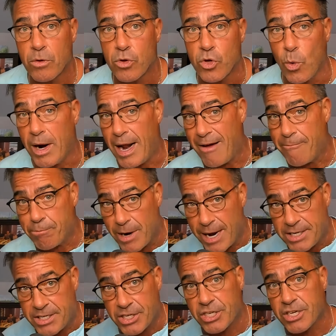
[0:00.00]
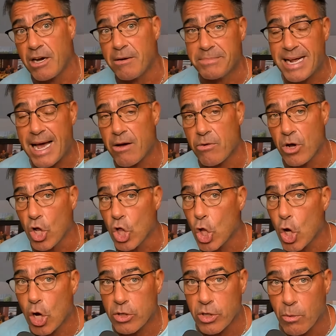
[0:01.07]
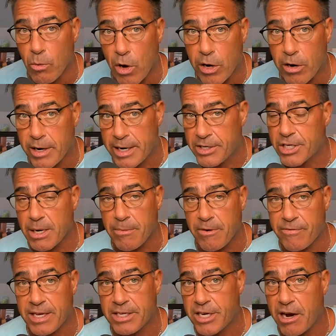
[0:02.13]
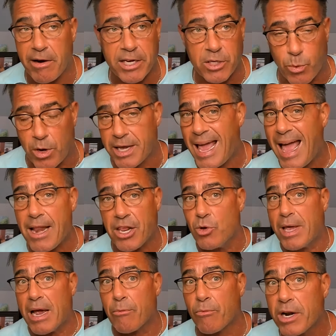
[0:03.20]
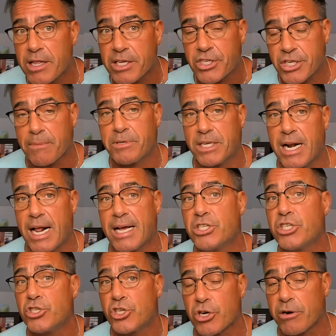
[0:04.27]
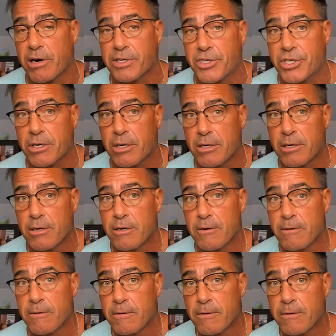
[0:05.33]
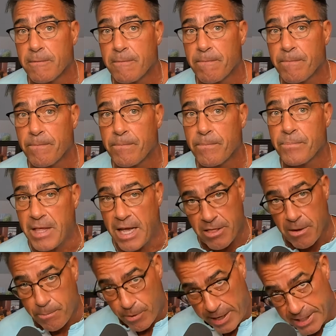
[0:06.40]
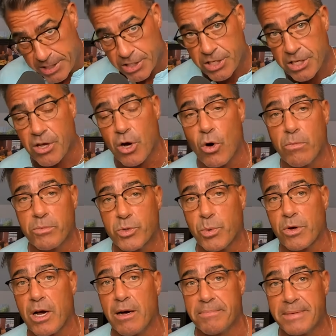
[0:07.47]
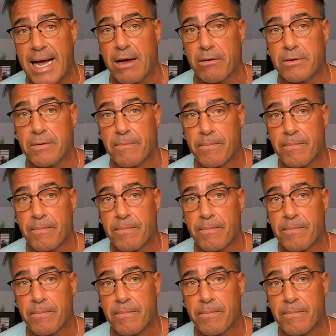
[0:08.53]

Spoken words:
You want to have prices come down along the water in some of these areas? Well, again, you get rid of the subsidized insurance. Then the prices of the homes will come down.